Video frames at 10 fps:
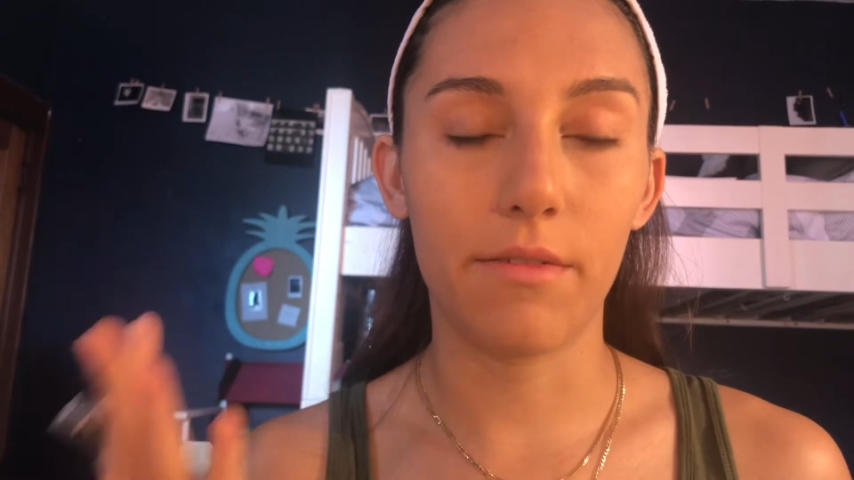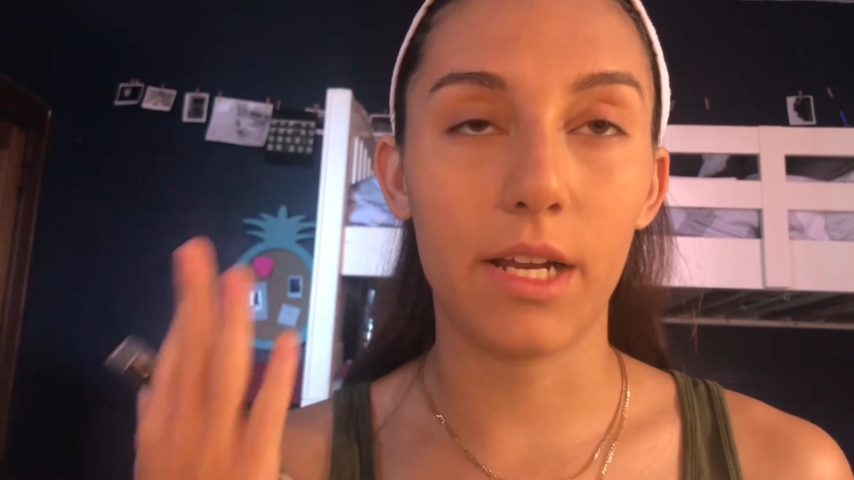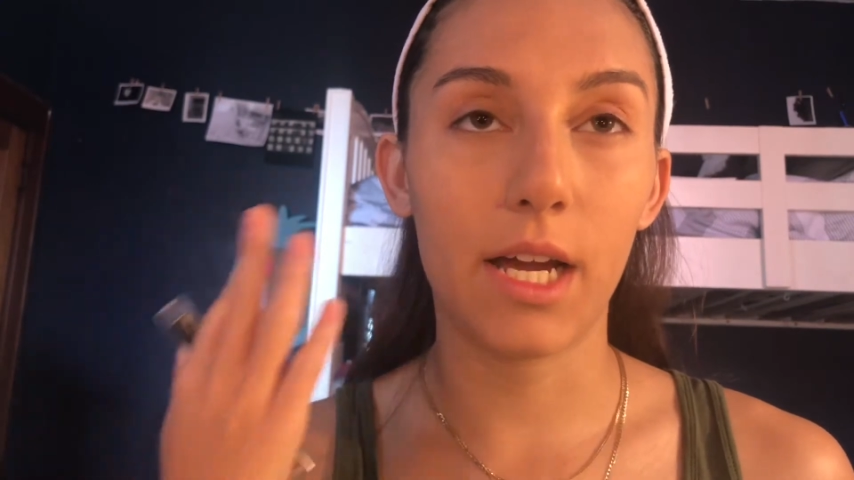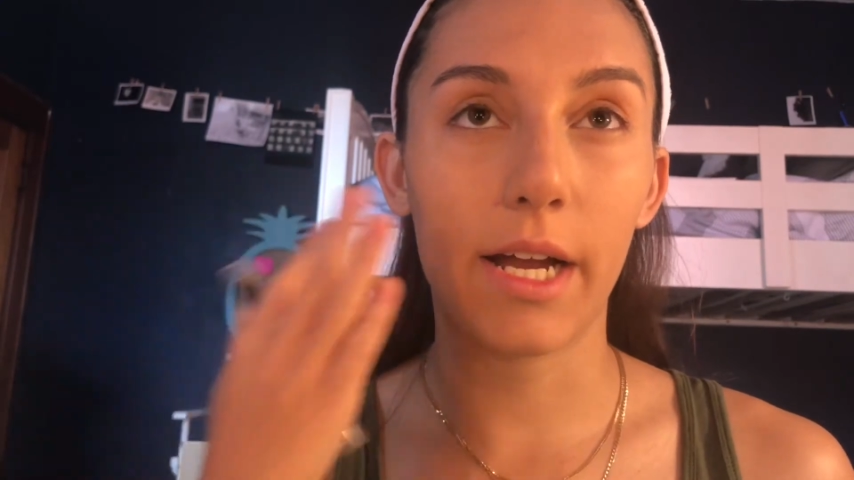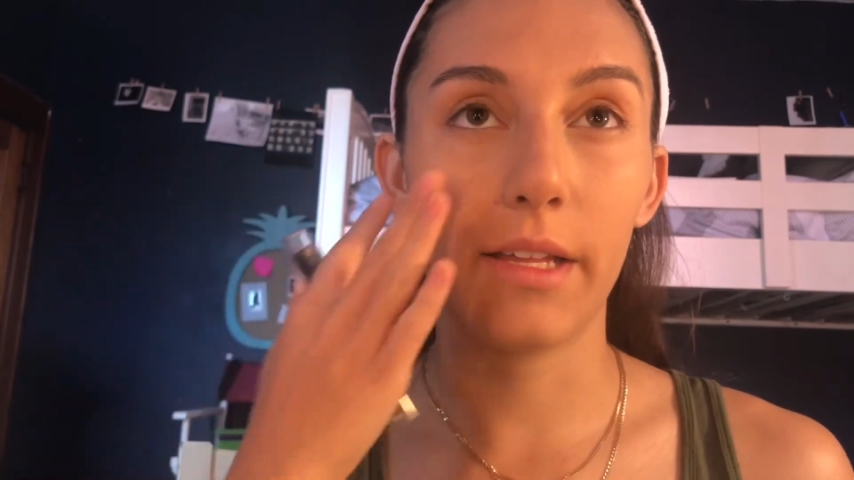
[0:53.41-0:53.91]
I
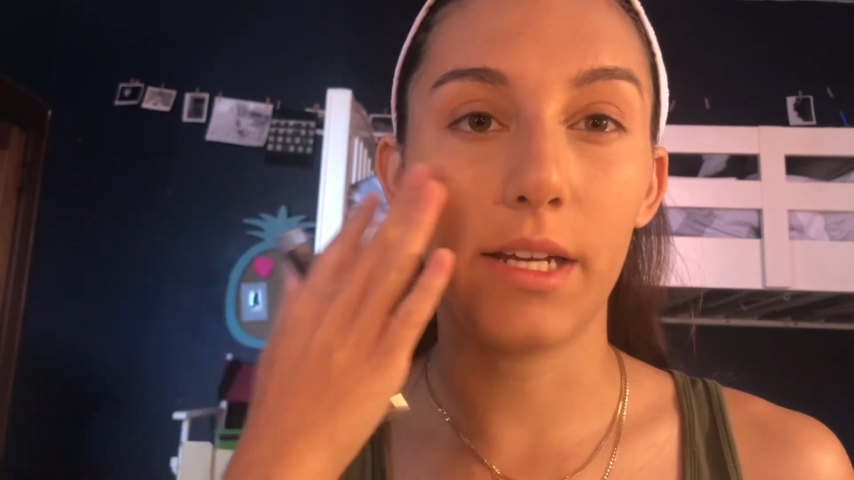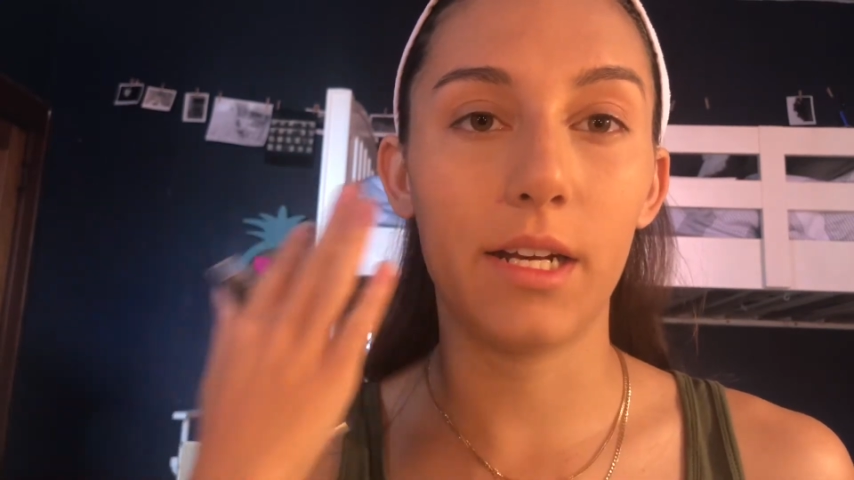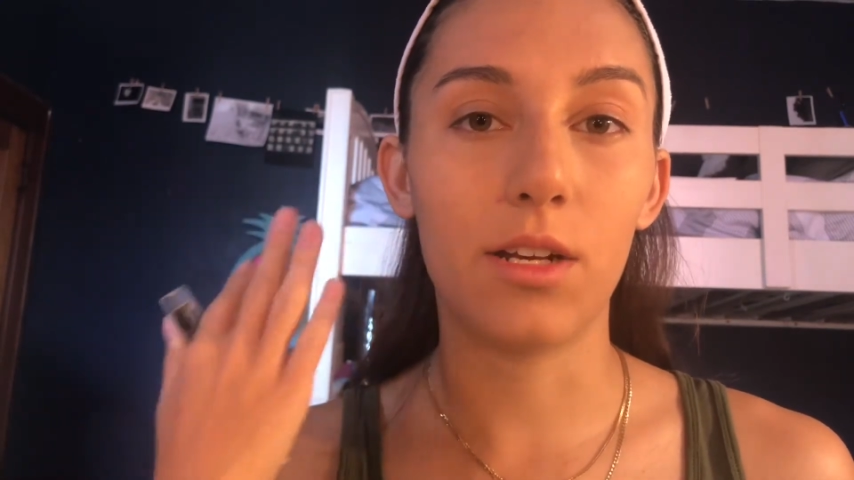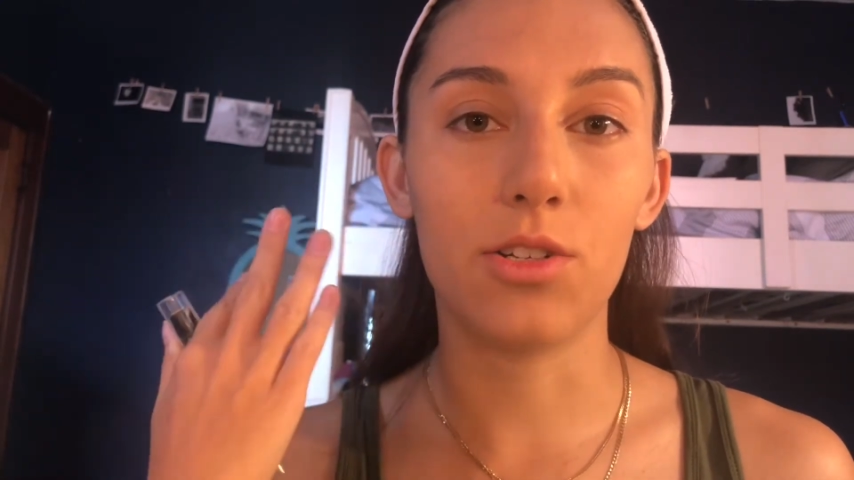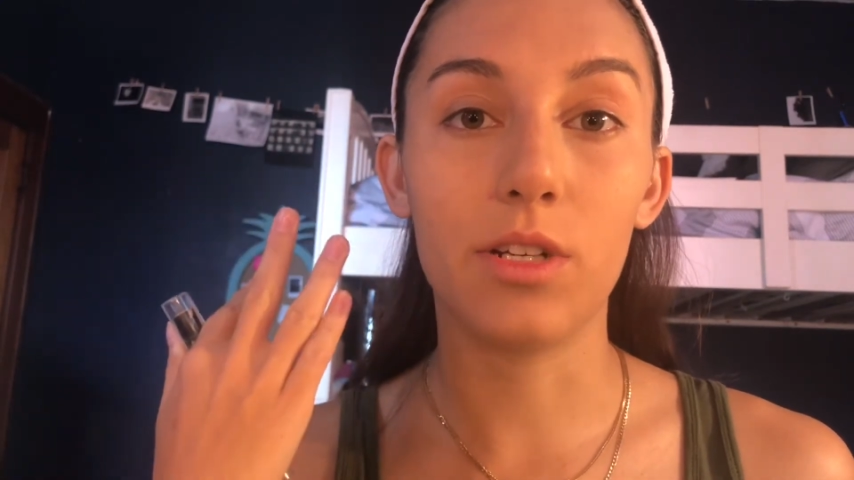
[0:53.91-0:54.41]
already
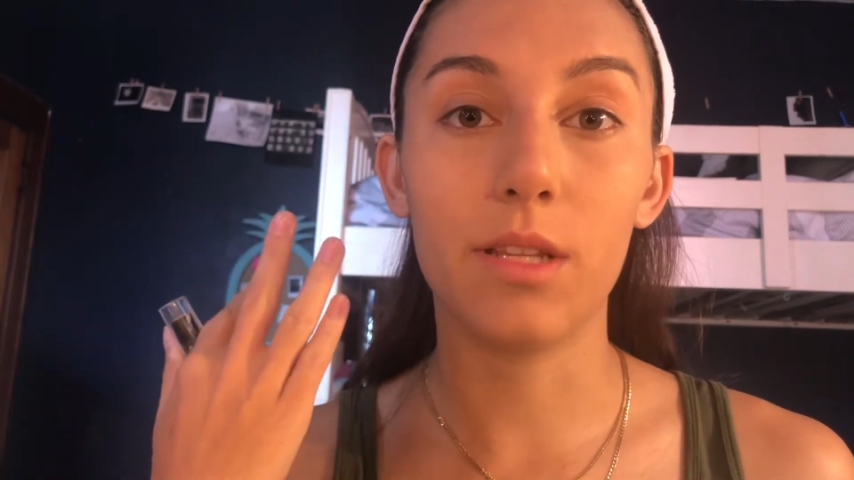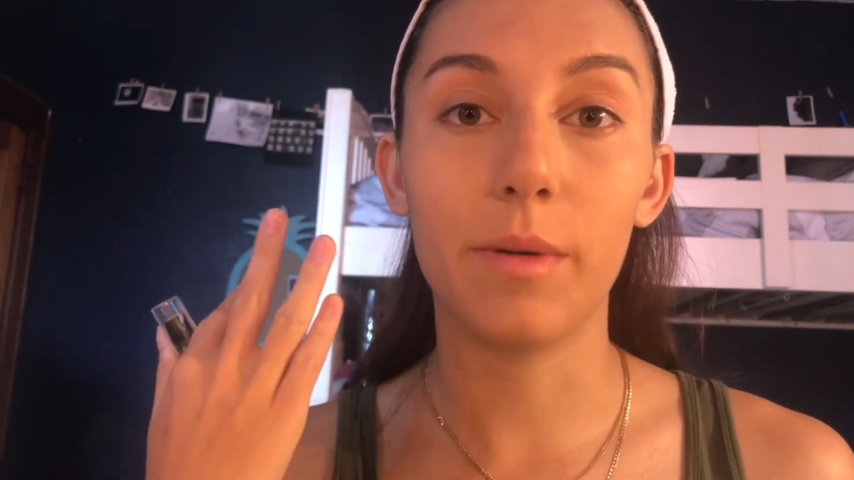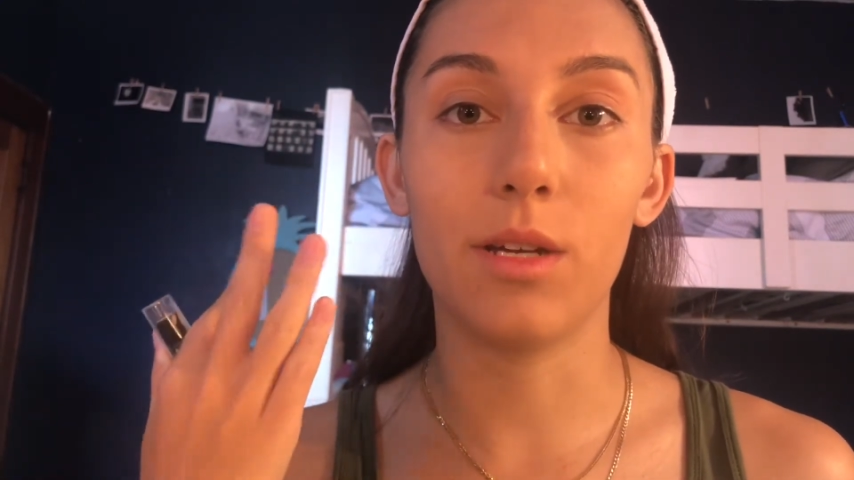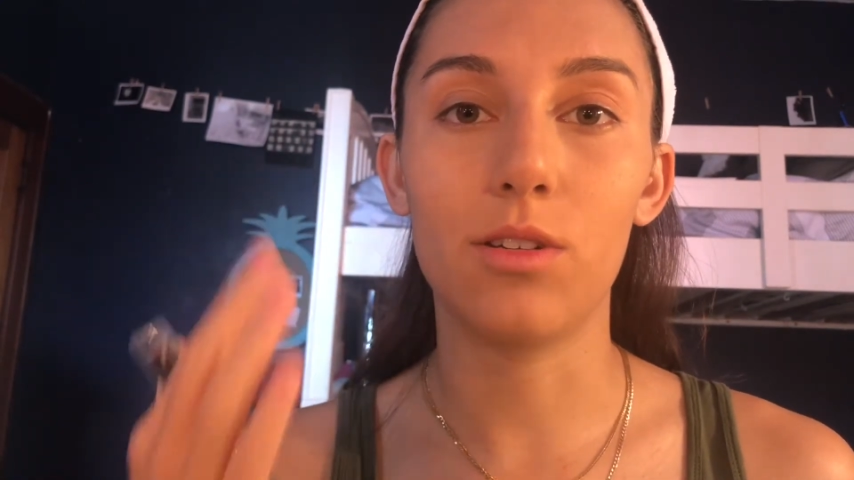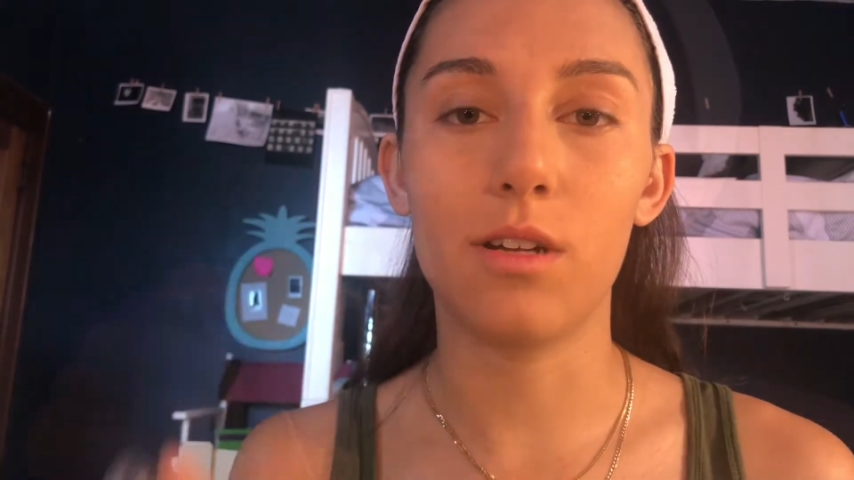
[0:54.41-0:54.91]
highlighted underneath
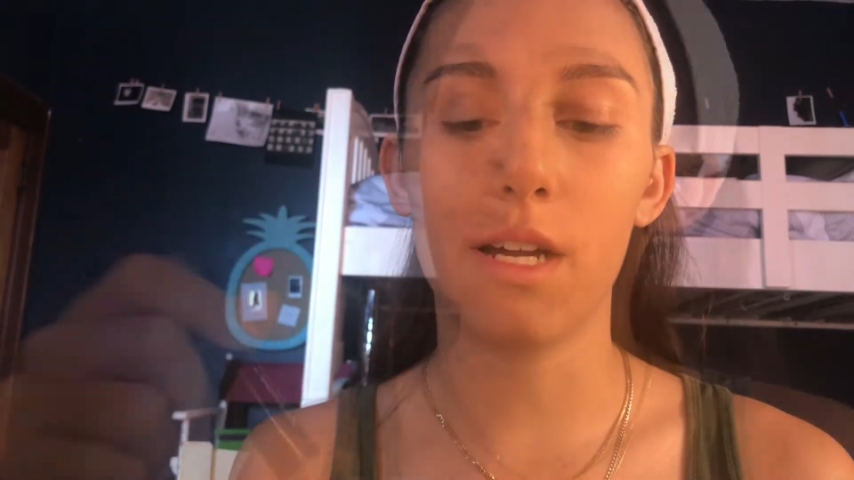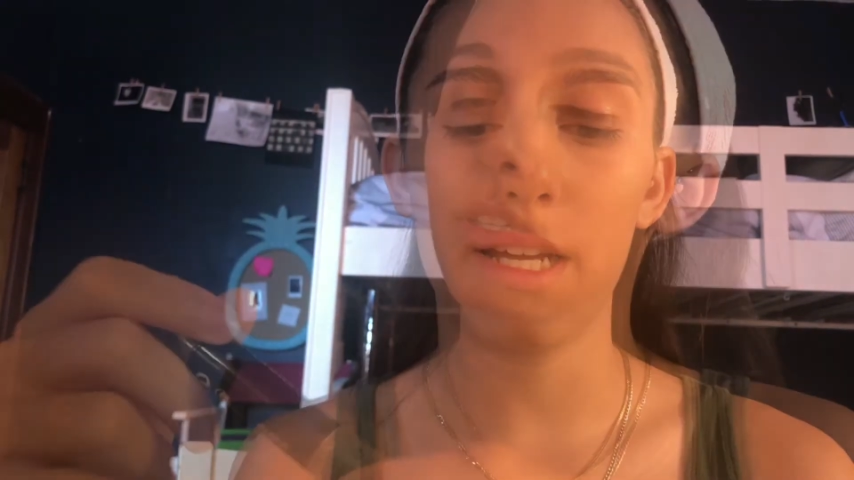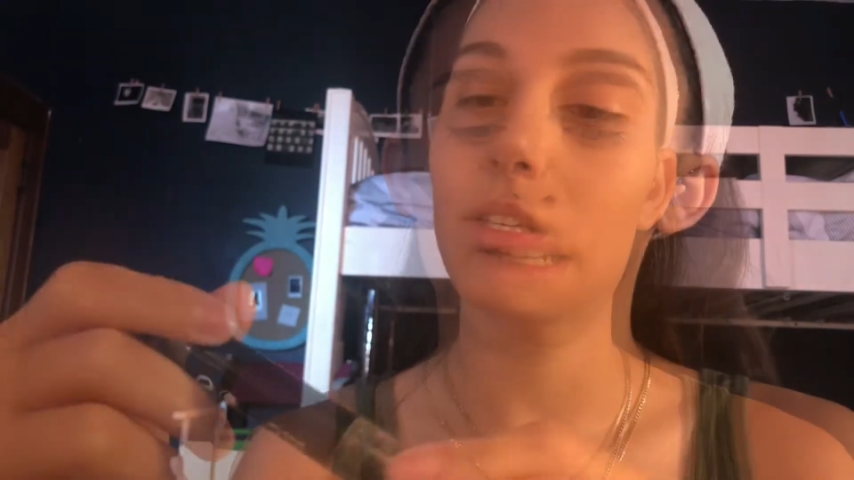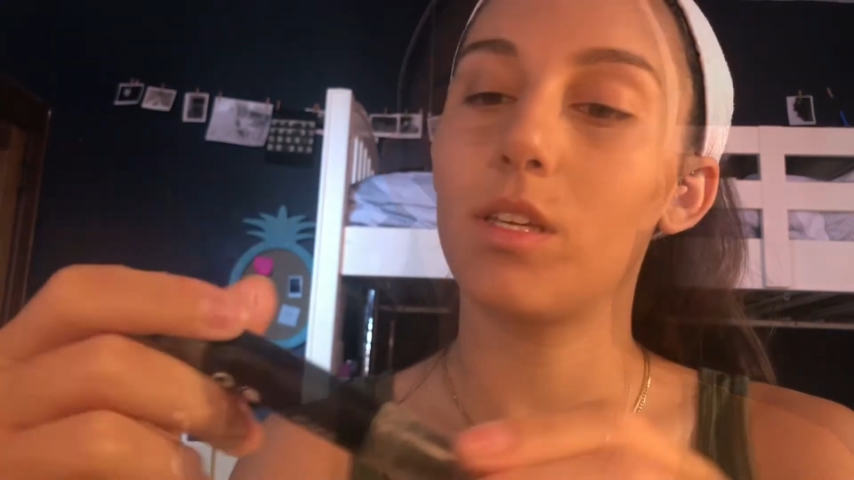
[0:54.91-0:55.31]
my under eye.